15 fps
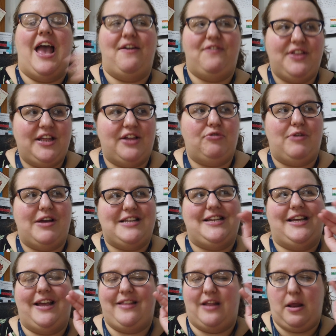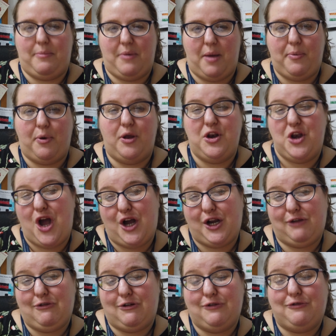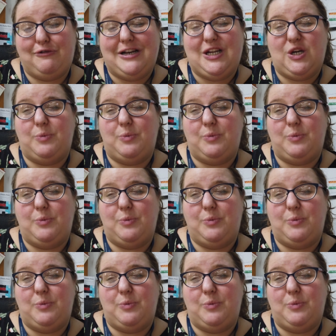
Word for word: everything's ready, and then I might put Narnia on for a